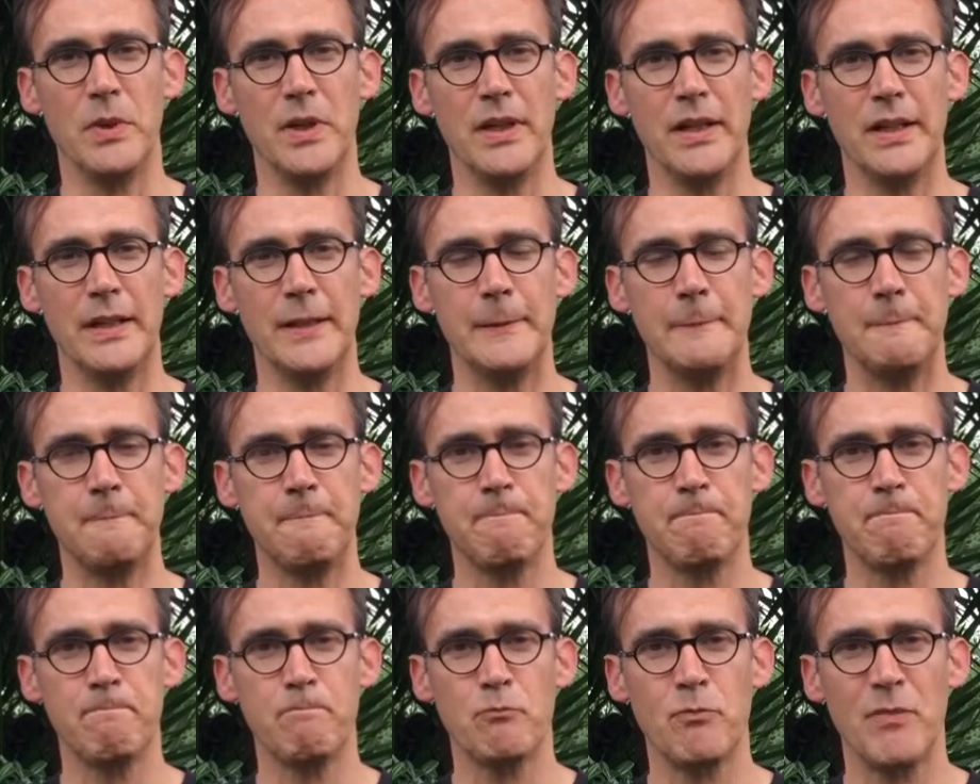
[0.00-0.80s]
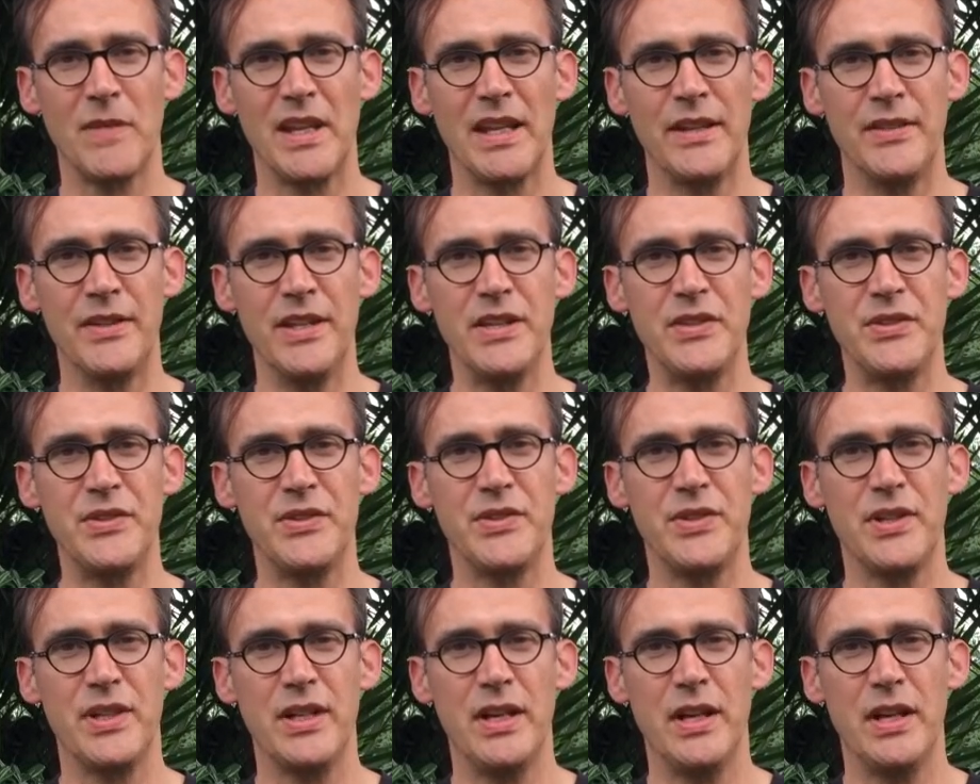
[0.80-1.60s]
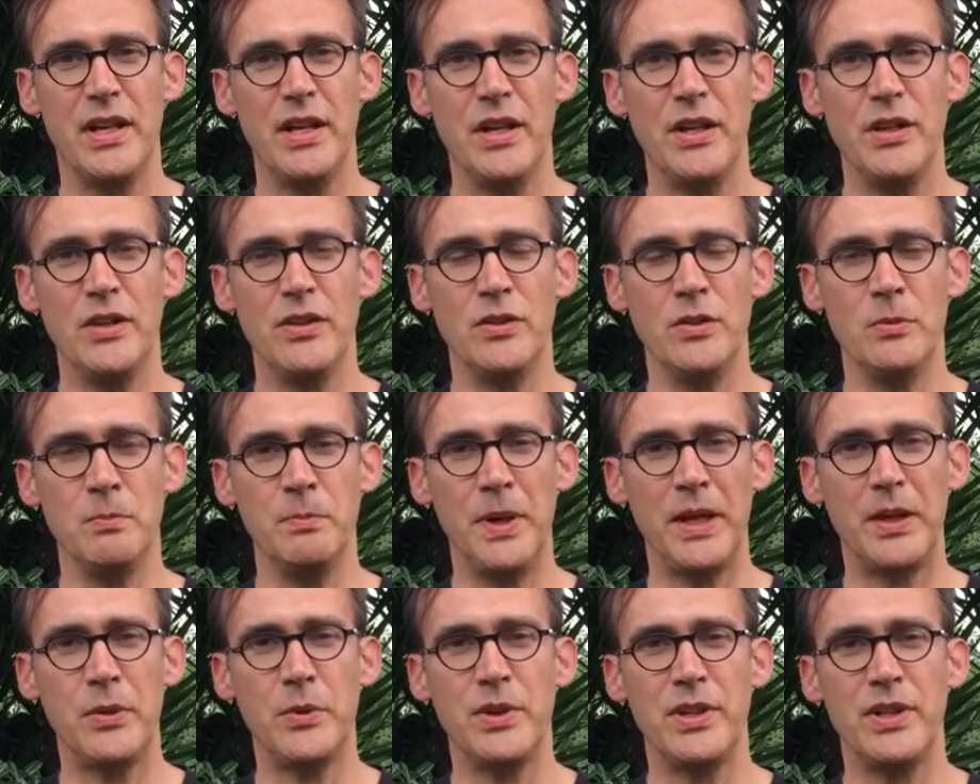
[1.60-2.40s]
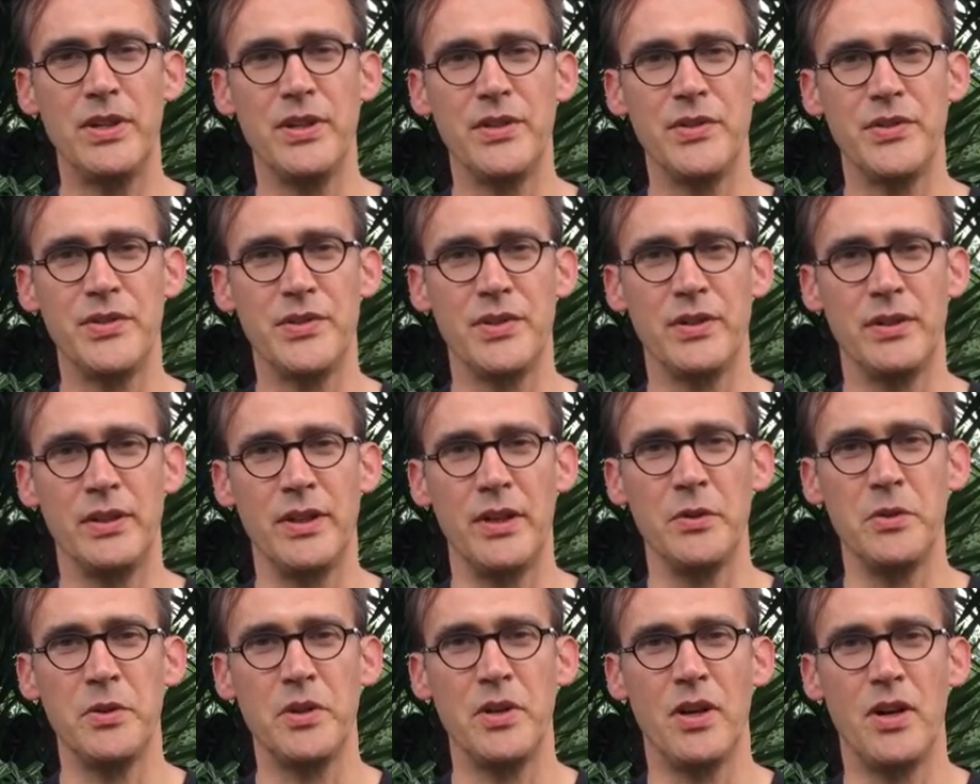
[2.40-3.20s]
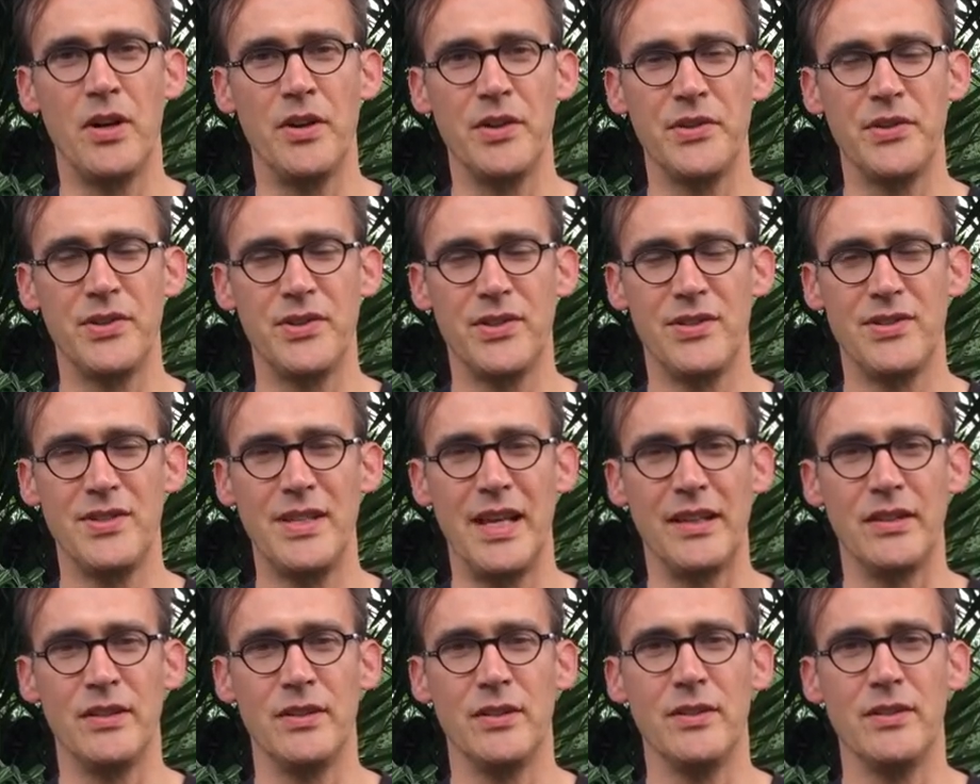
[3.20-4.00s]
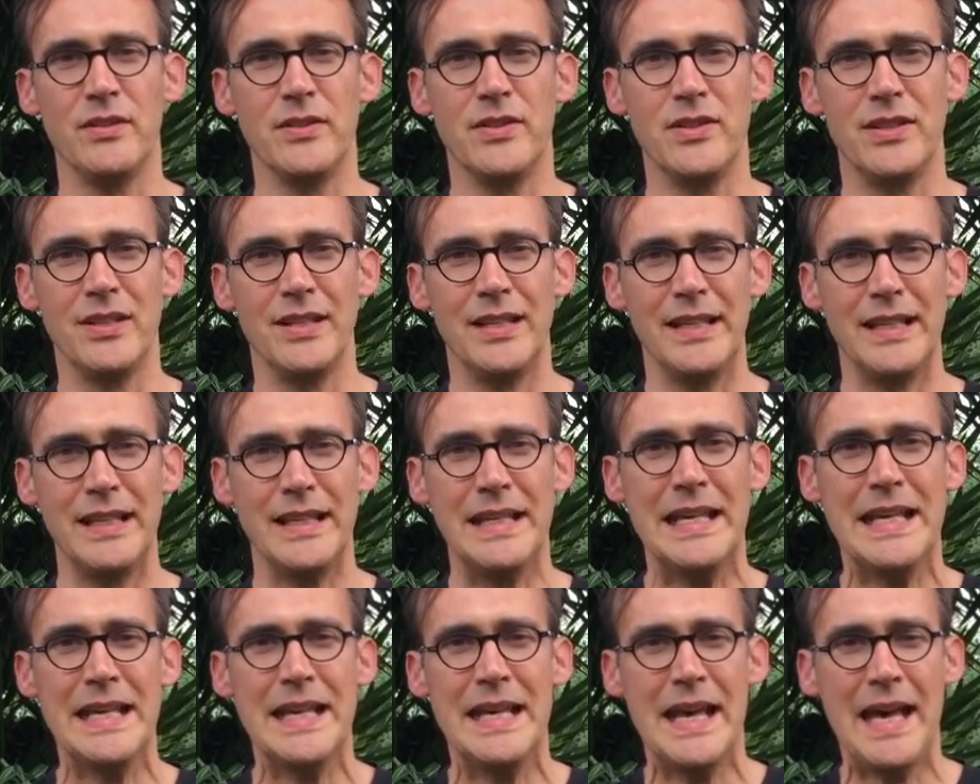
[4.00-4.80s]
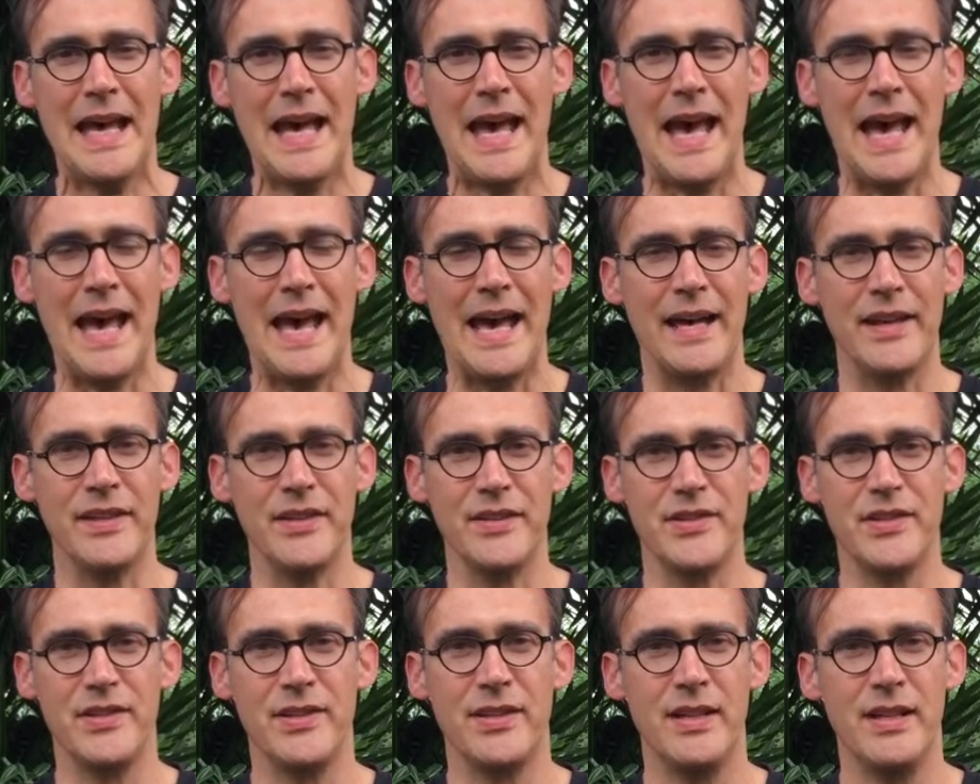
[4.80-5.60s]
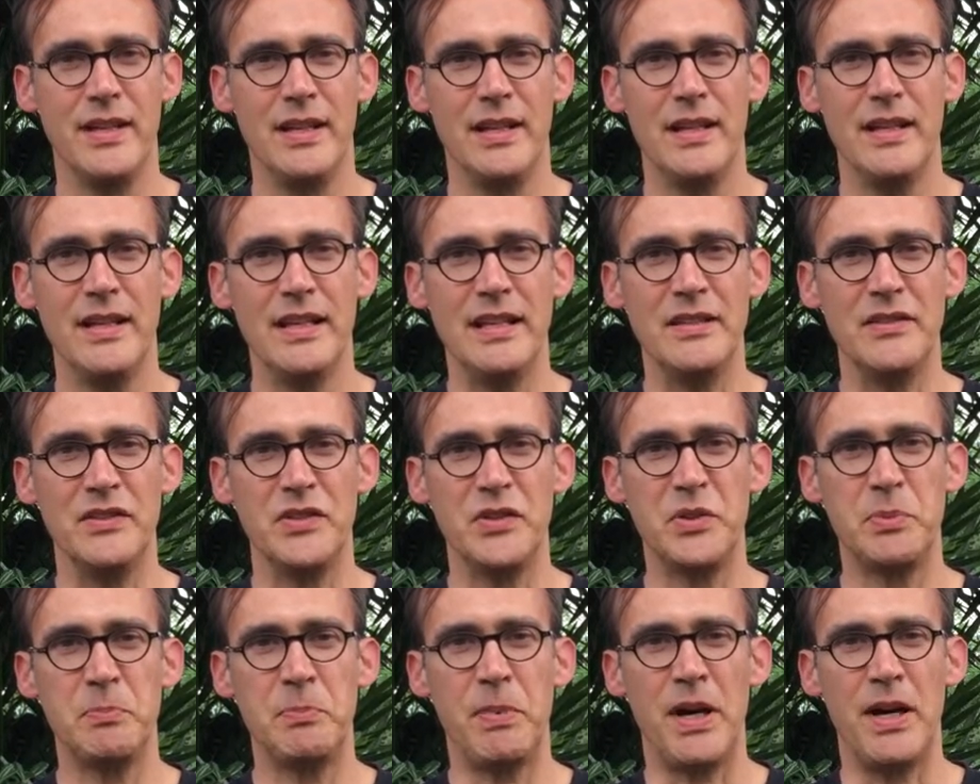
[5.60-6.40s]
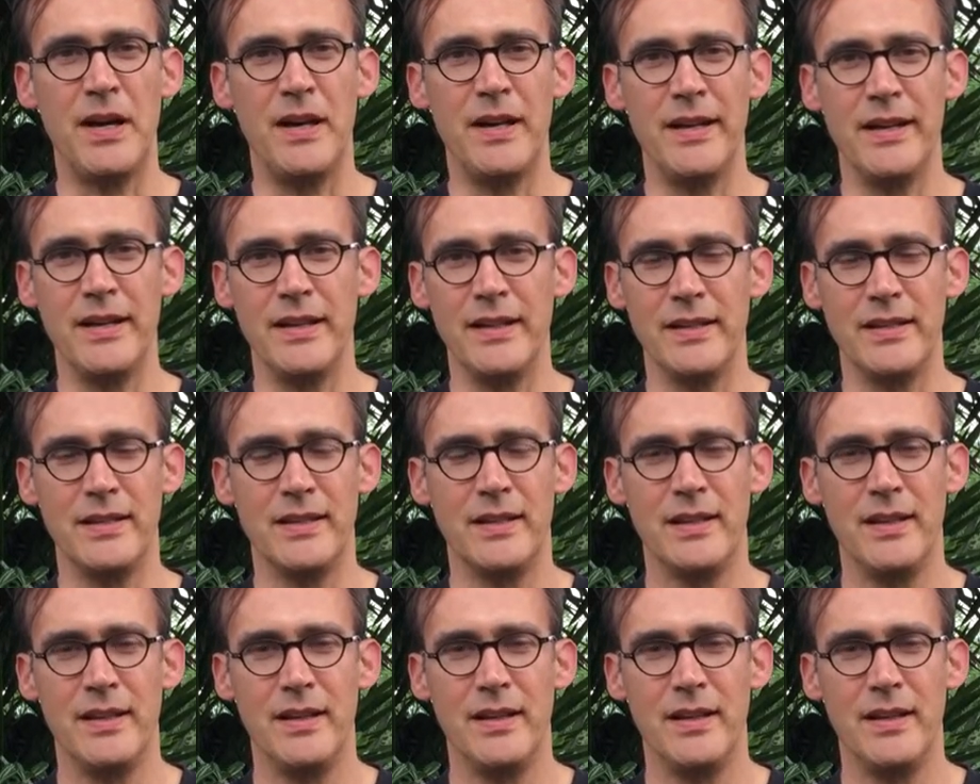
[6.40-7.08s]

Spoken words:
were. And this ubiquitous, low-cost technology has inspired